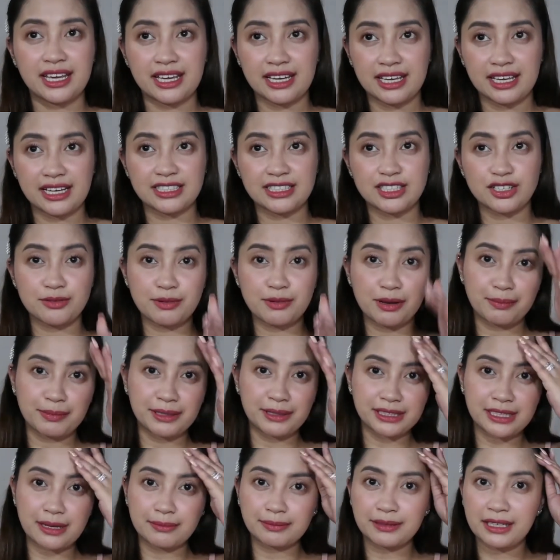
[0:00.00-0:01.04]
And siguro
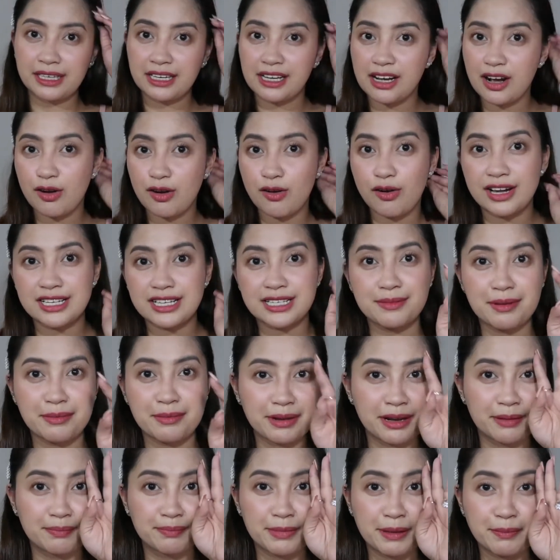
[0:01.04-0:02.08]
mag-build up na lang ako kasi may
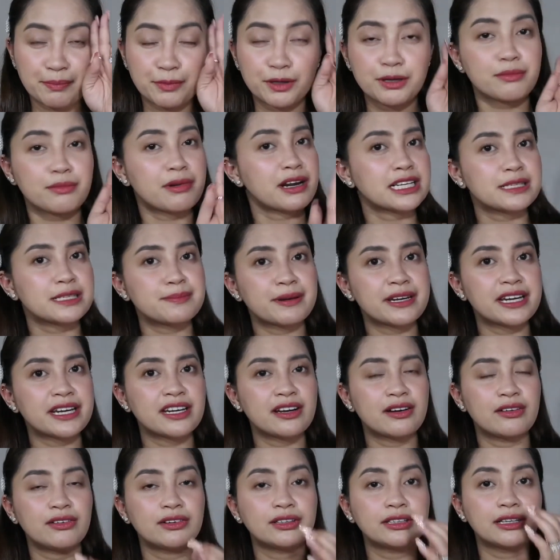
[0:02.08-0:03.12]
mga pimple marks pa
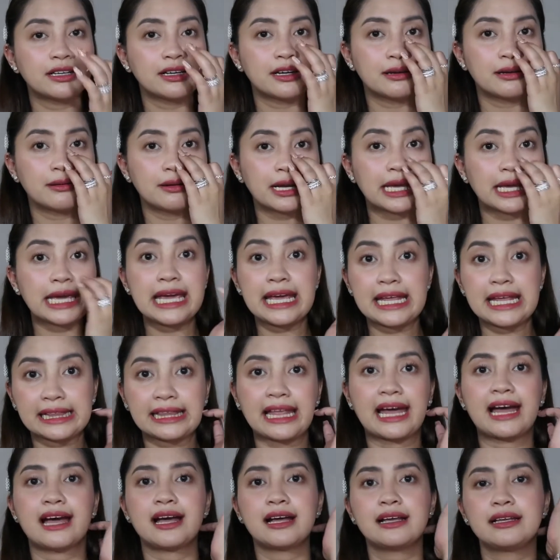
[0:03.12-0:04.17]
rin ako na
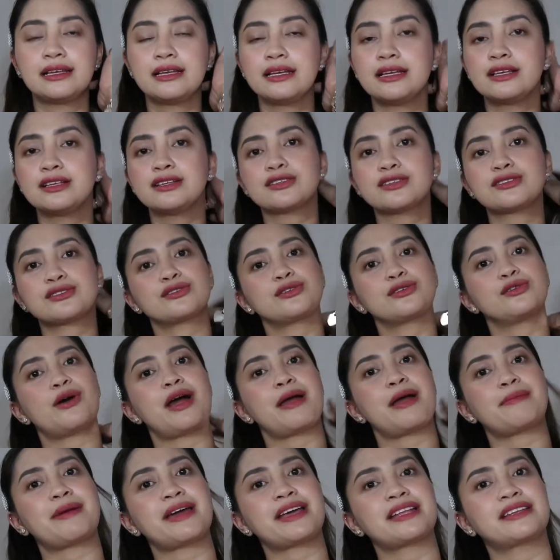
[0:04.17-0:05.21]
kita. So,
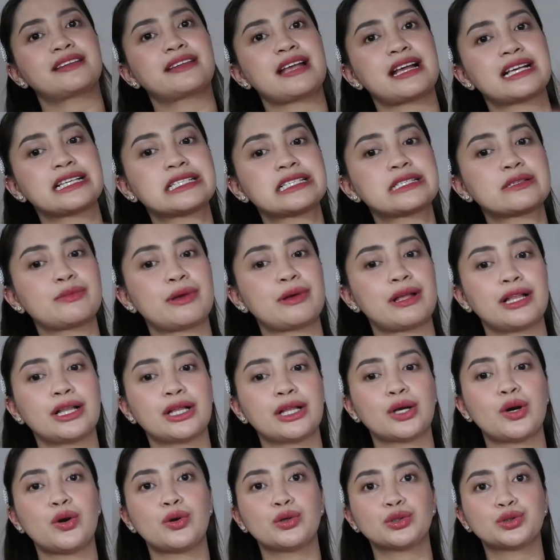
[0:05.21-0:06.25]
I might as
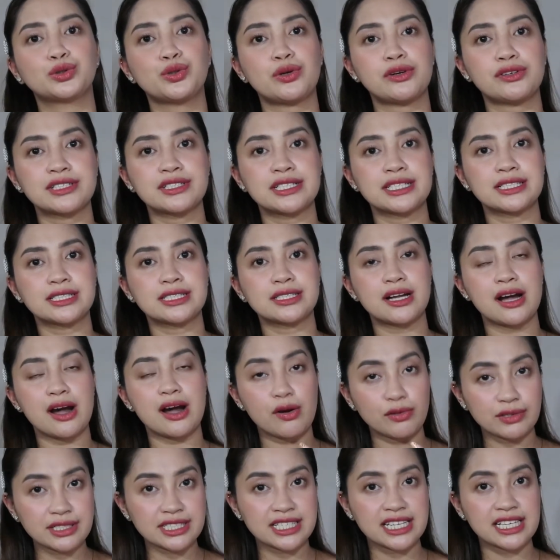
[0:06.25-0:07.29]
well go to
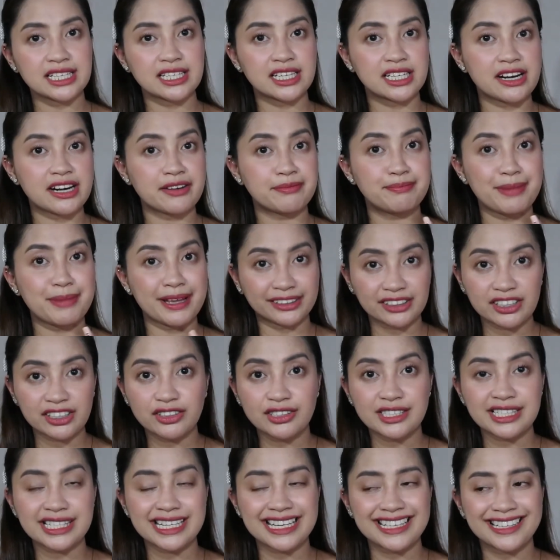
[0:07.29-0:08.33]
a concealer, a better
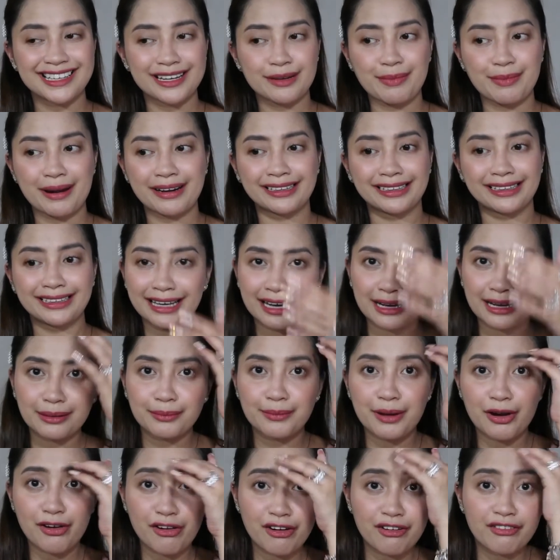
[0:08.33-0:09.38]
concealer para lang
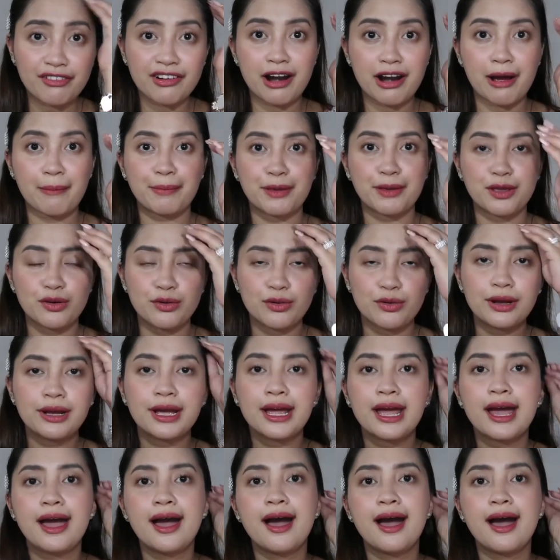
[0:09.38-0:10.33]
ma-cover up yung